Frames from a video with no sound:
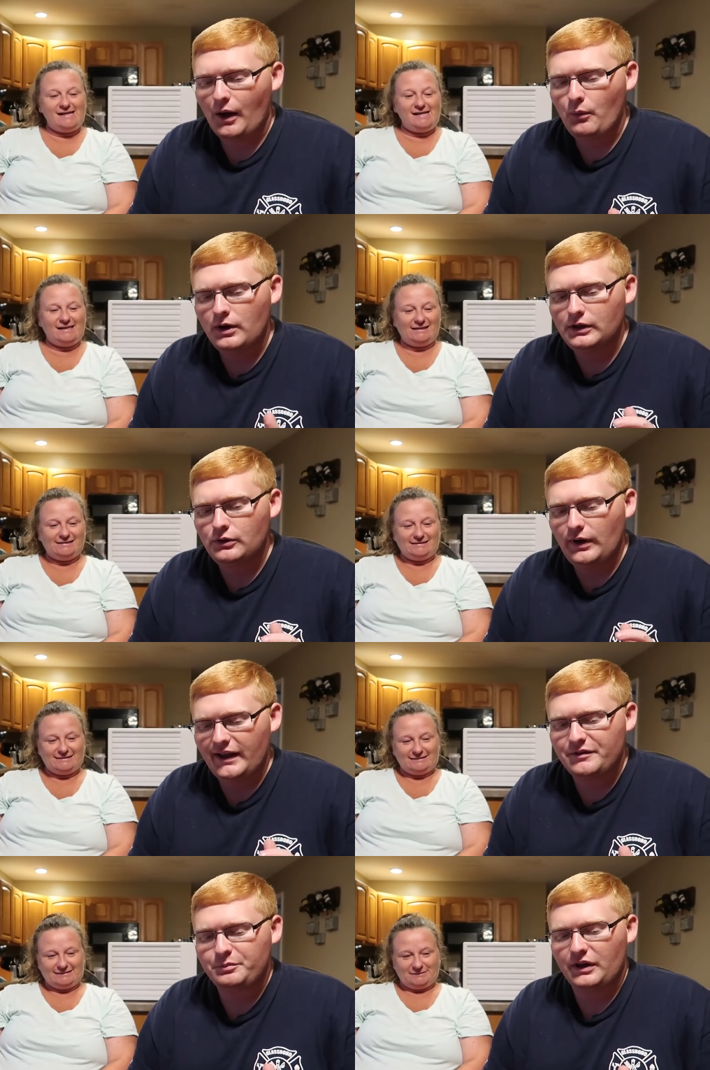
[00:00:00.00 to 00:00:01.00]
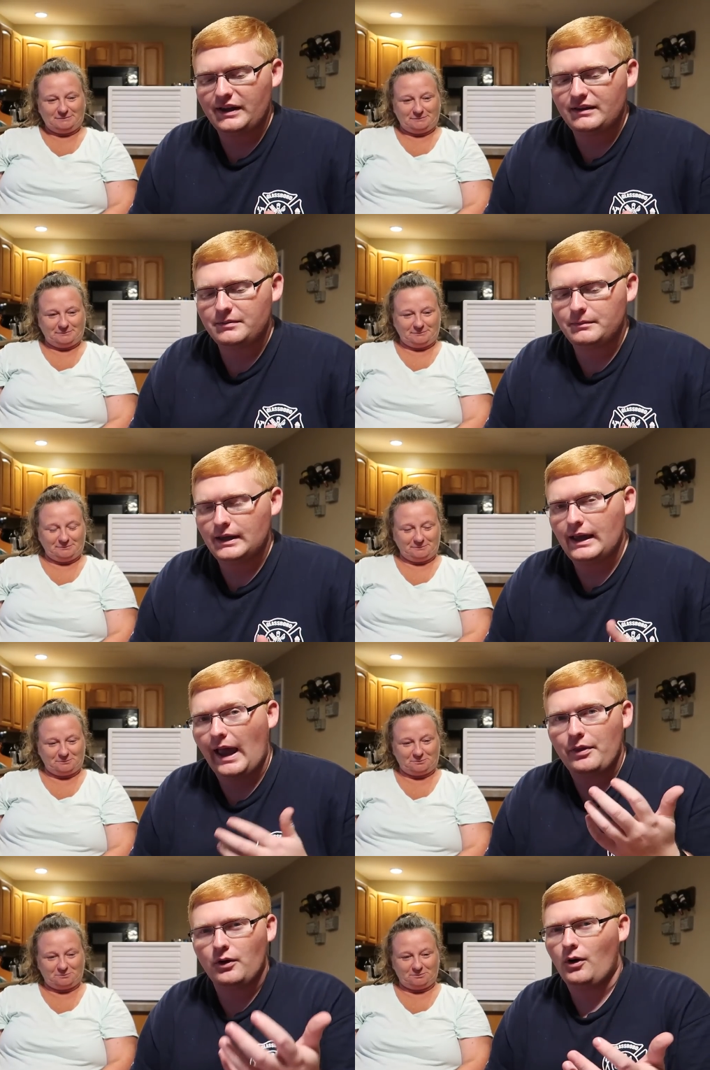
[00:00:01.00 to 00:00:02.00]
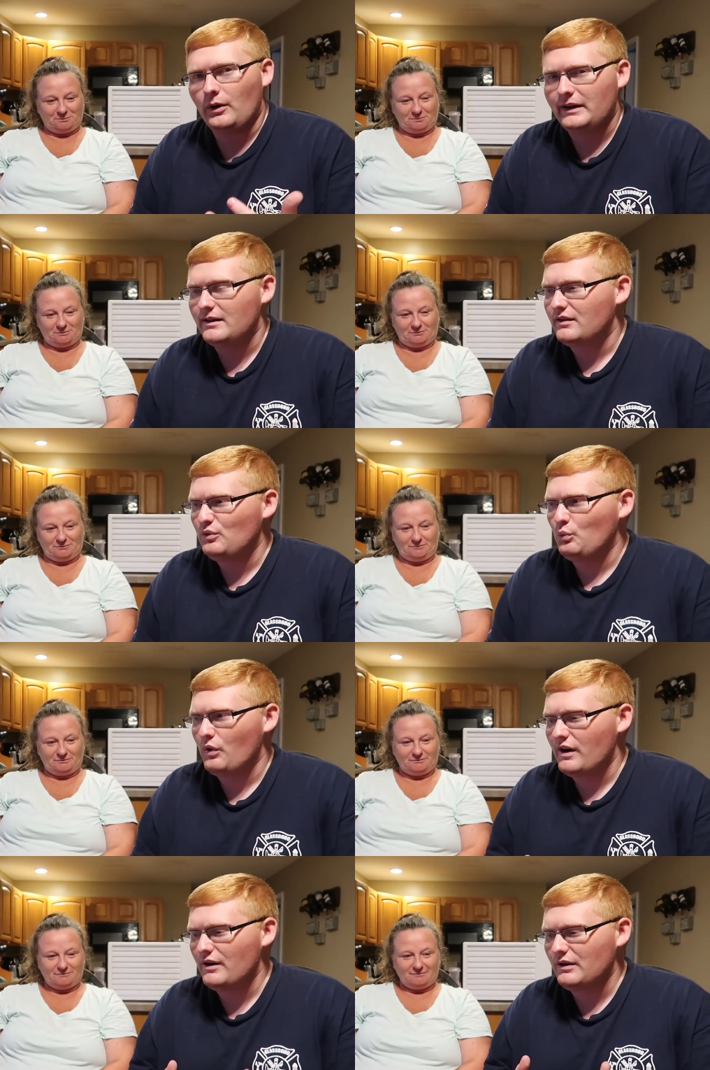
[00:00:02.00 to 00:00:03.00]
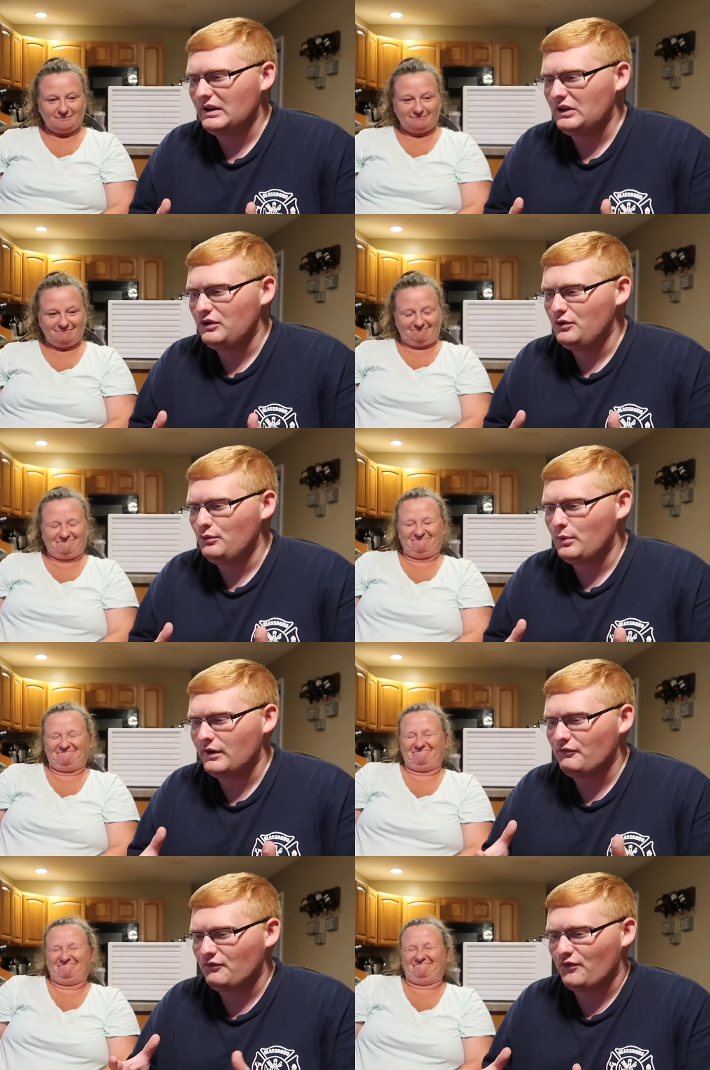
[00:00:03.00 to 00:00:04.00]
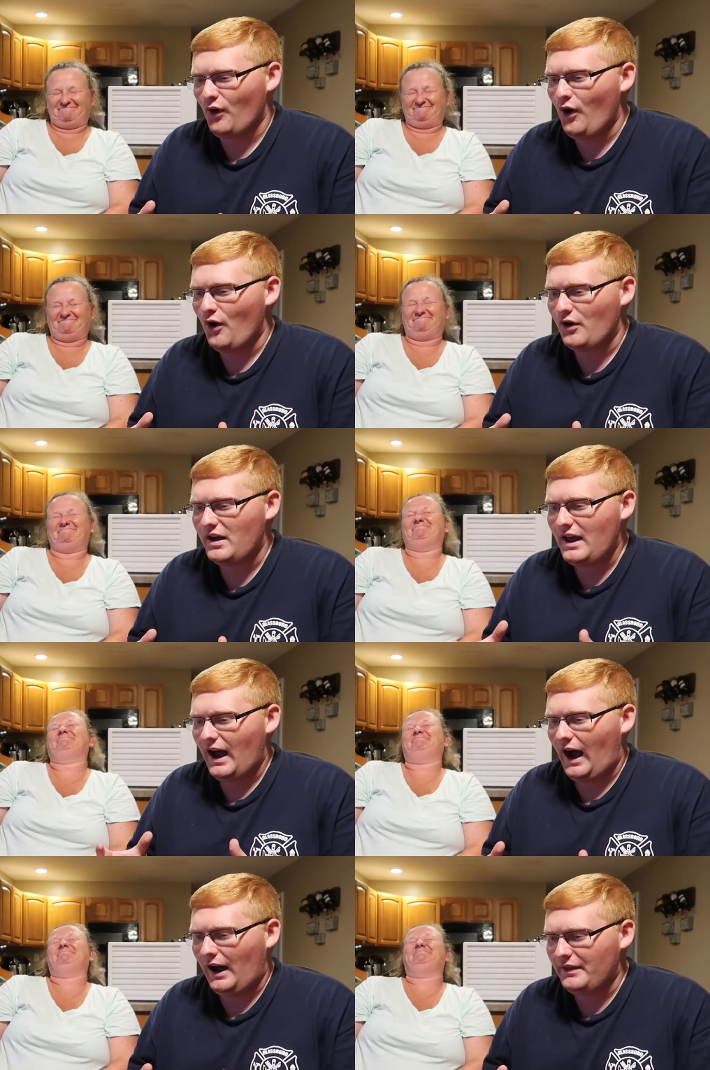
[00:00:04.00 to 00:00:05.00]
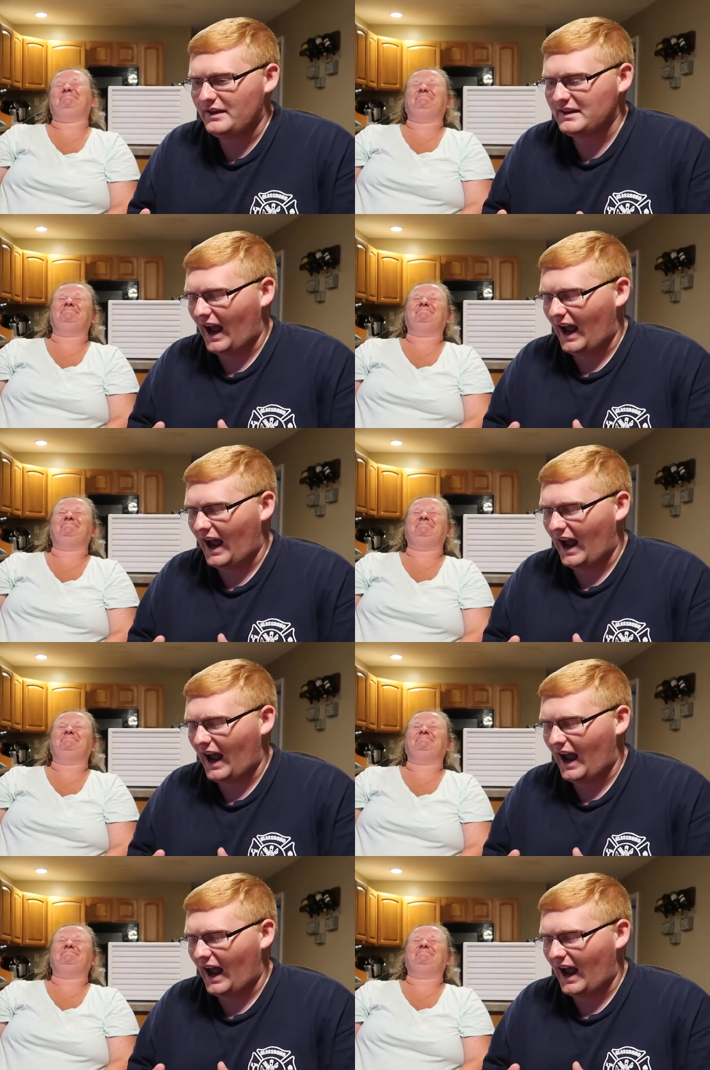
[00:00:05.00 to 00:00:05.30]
Speaker 1: I want you to explain to me and the audience where you went wrong on this.